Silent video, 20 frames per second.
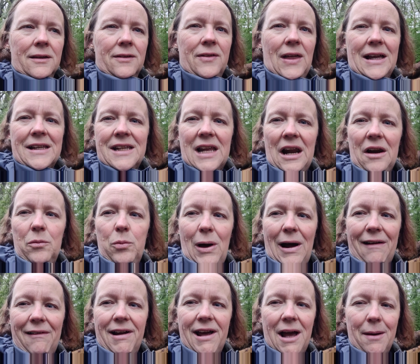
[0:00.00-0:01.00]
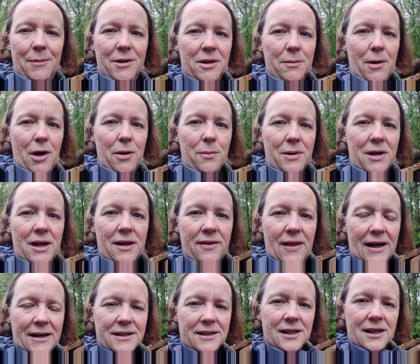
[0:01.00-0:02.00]
That's kind of where I am at the moment, and
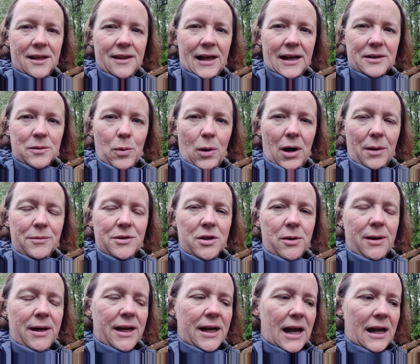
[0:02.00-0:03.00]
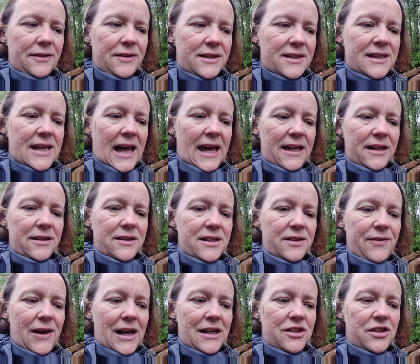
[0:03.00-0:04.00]
that's what I'm doing. And the scales
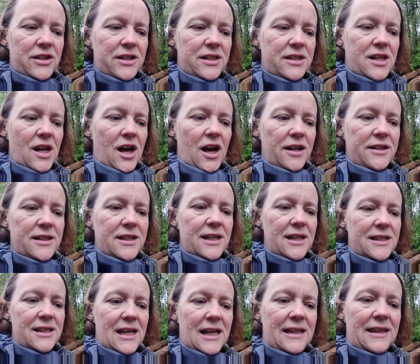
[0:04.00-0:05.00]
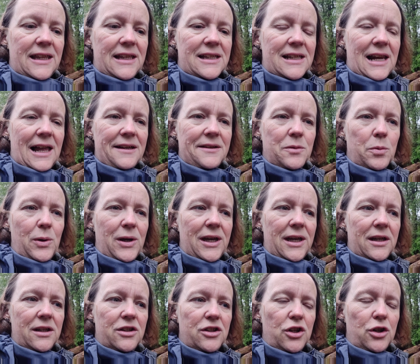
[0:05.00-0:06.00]
have actually started in this last
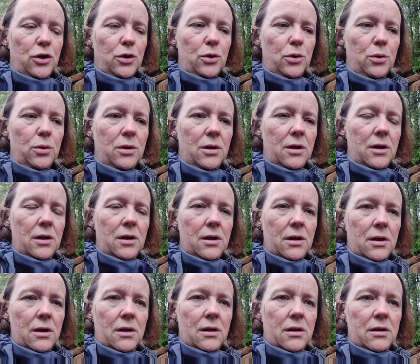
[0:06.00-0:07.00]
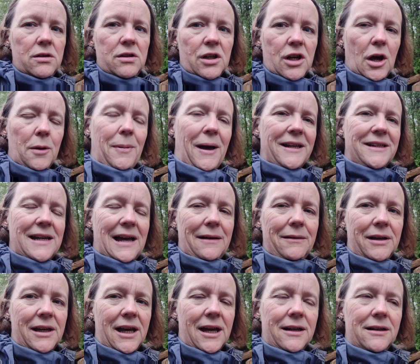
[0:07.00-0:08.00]
week to go back down
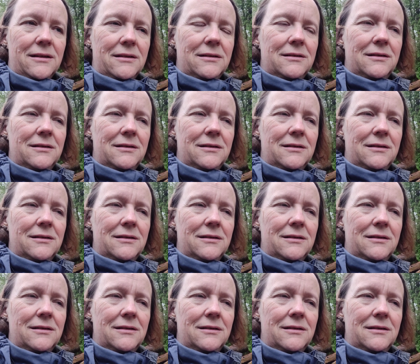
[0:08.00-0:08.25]
again.